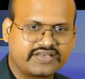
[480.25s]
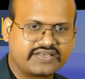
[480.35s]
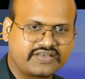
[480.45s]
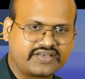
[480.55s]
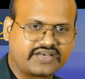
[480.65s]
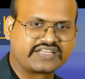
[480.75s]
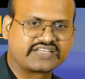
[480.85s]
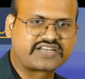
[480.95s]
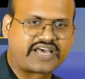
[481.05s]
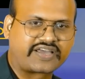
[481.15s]
here in
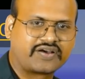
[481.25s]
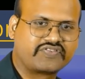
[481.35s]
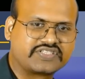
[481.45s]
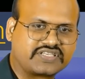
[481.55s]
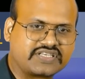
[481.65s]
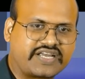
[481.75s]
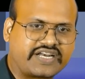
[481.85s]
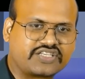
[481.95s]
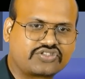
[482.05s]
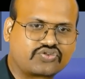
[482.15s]
this diagram, we see that
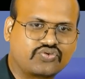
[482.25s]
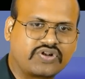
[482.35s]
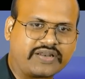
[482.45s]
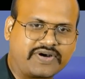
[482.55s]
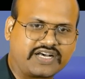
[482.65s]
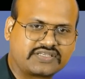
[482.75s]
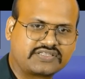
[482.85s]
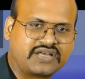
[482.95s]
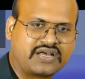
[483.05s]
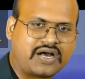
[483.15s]
this cool air mass
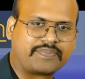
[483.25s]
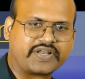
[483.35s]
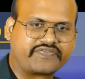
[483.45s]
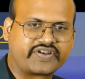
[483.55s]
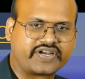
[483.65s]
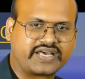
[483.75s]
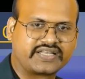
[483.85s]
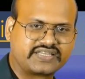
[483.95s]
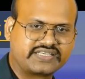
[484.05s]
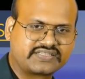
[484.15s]
is uplifted
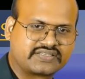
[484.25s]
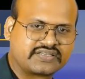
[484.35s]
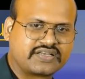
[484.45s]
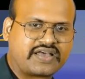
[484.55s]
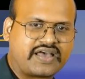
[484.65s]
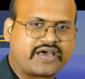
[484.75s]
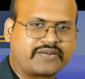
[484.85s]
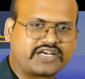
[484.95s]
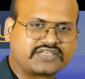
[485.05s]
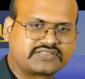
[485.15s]
and this air
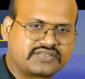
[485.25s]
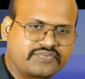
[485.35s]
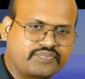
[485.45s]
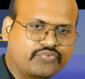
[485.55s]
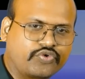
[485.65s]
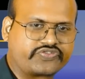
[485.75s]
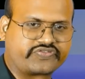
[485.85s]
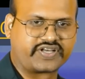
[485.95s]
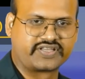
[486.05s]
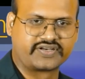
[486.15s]
mass moves
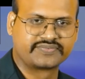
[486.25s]
further.